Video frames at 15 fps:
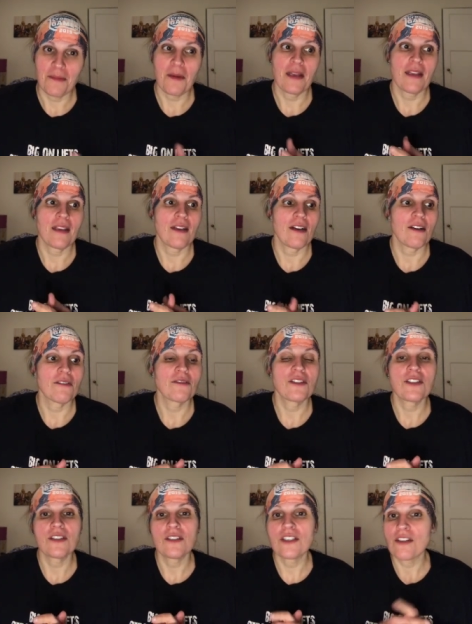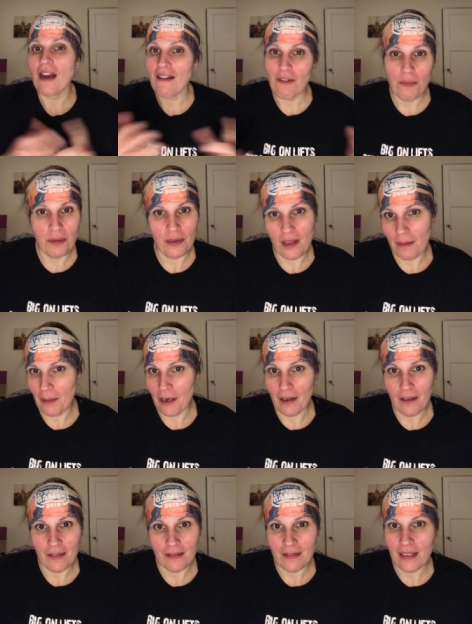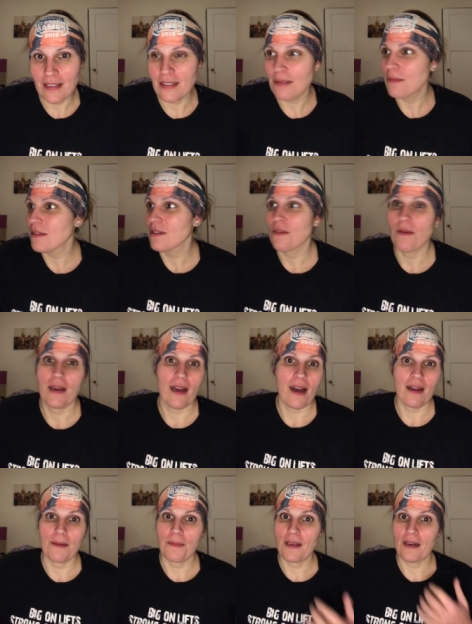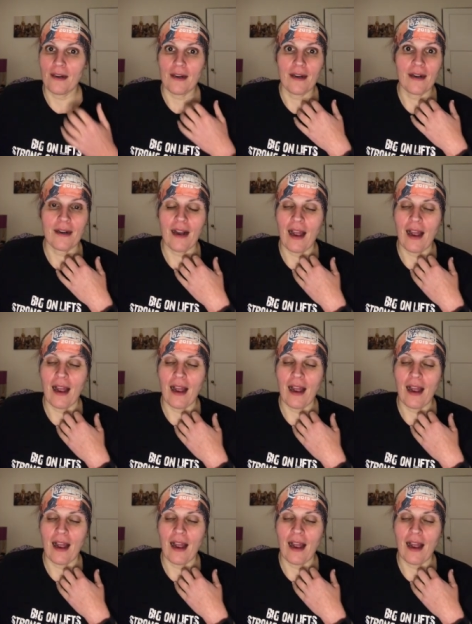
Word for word: I'm like, you know, do you have a plumber? Like something's going on up here.